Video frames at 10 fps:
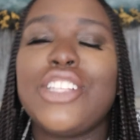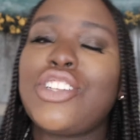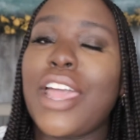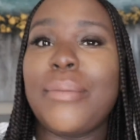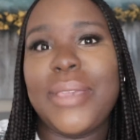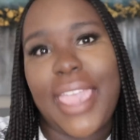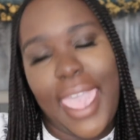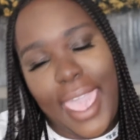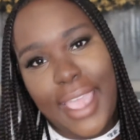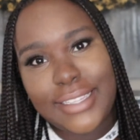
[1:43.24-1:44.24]
trying to be
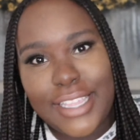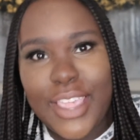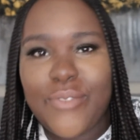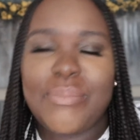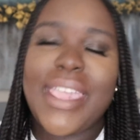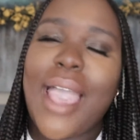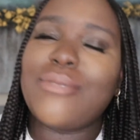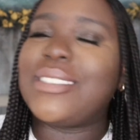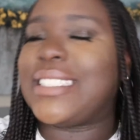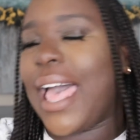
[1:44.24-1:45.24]
active, be
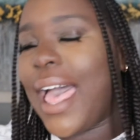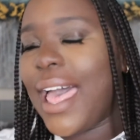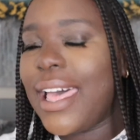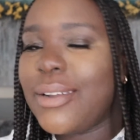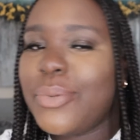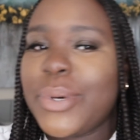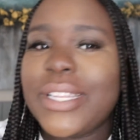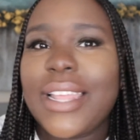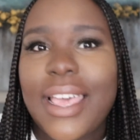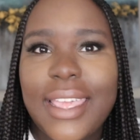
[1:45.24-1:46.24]
outside or
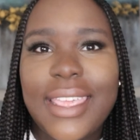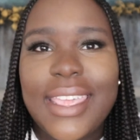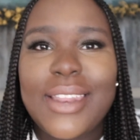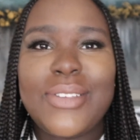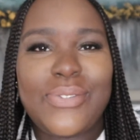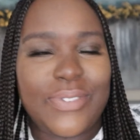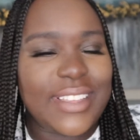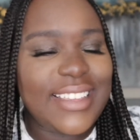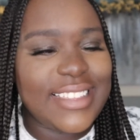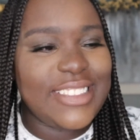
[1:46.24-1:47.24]
whatnot. And it's
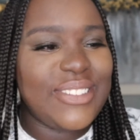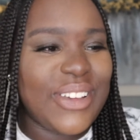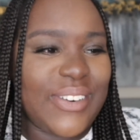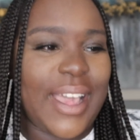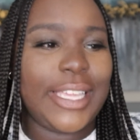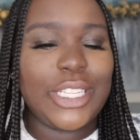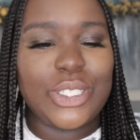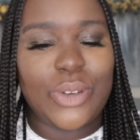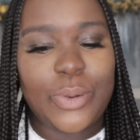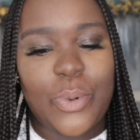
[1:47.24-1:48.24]
fun, you know. I
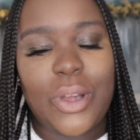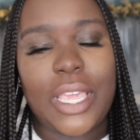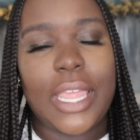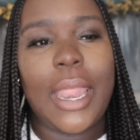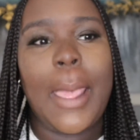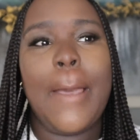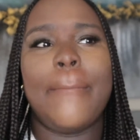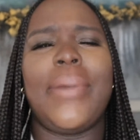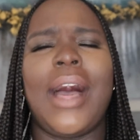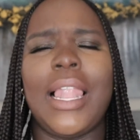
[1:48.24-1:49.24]
enjoyed walking.
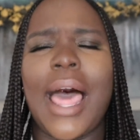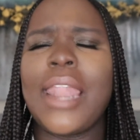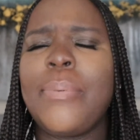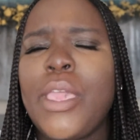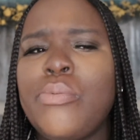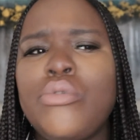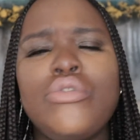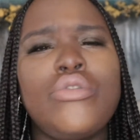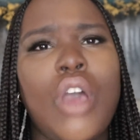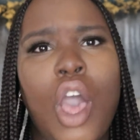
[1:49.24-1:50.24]
But a lot of
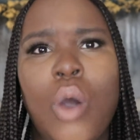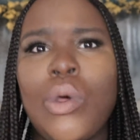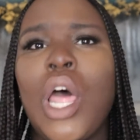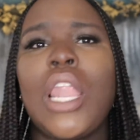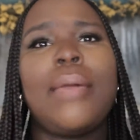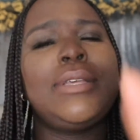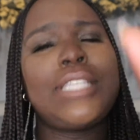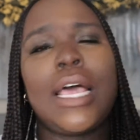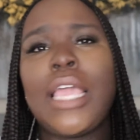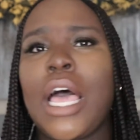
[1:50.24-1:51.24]
people, you know, let
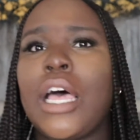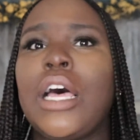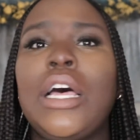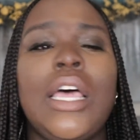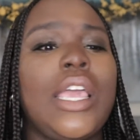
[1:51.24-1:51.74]
me tell y'all.